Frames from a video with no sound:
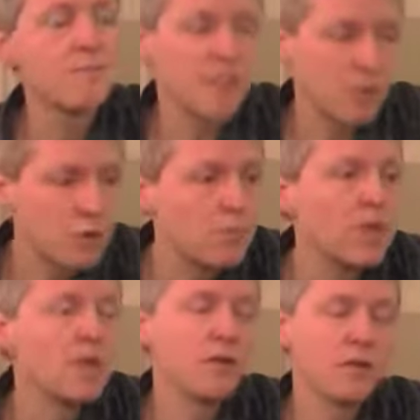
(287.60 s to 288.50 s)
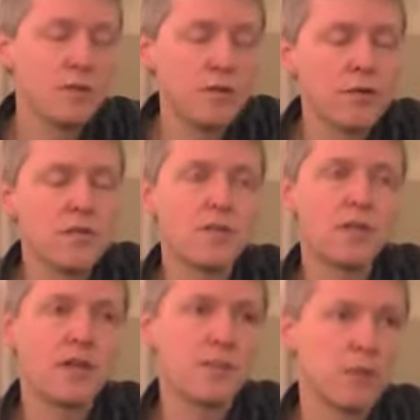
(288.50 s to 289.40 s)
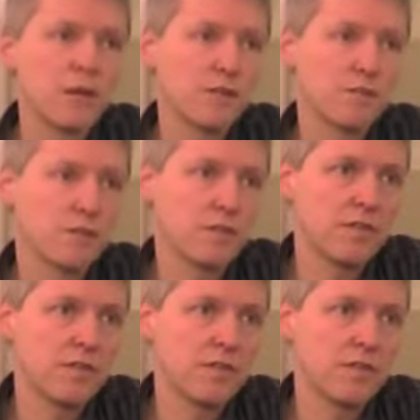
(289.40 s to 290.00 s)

it could be also a very nice market for us.